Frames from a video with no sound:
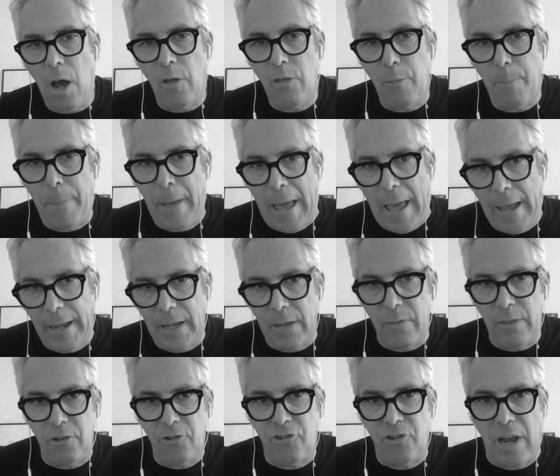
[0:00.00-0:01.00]
the pack
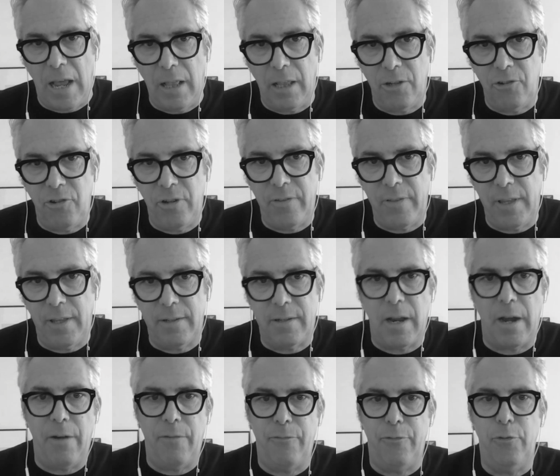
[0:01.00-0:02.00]
and then challenging the
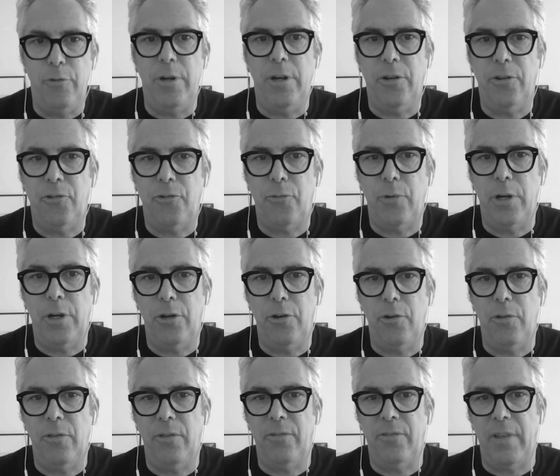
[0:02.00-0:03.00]
entire food industry to
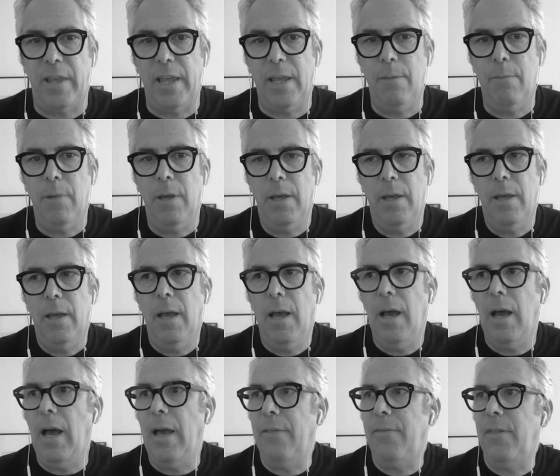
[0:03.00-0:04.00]
do the same.
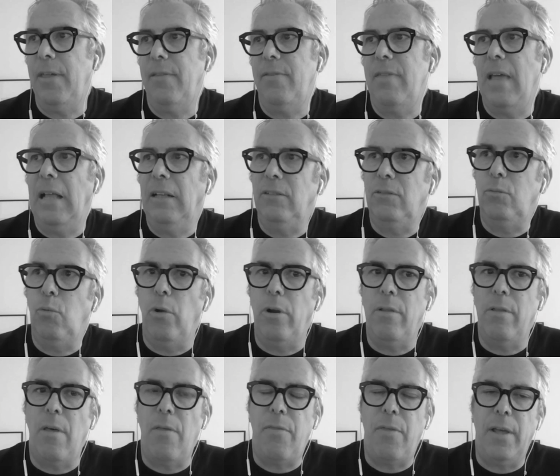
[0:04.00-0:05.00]
I think that's one
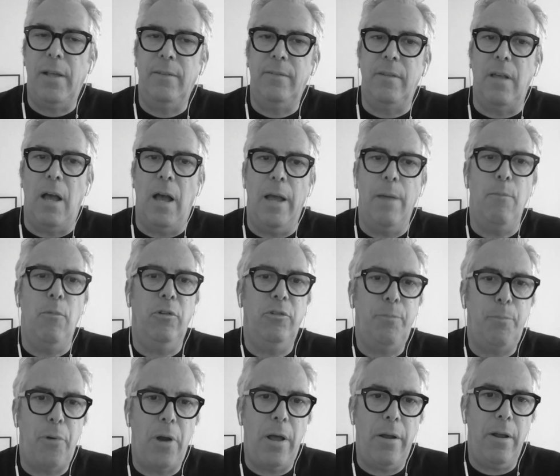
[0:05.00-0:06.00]
of the things I'm
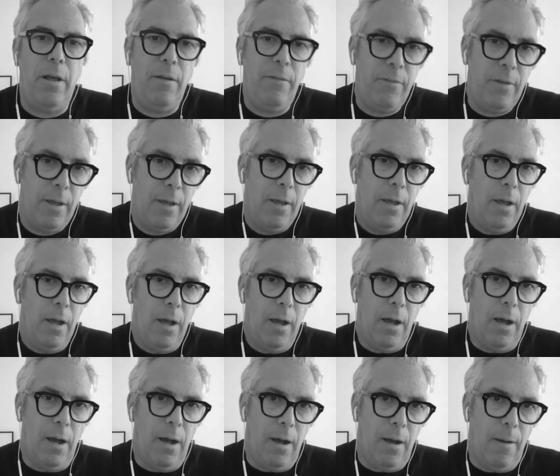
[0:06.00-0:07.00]
most proud of.
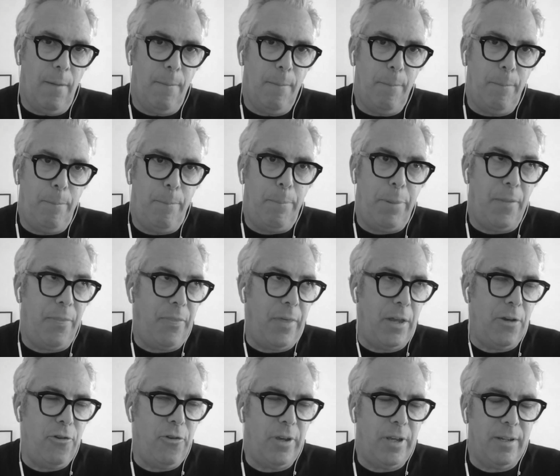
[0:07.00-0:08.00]
But
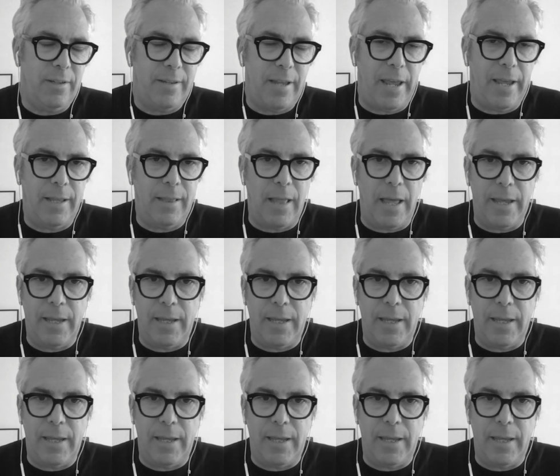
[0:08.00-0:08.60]
then you could take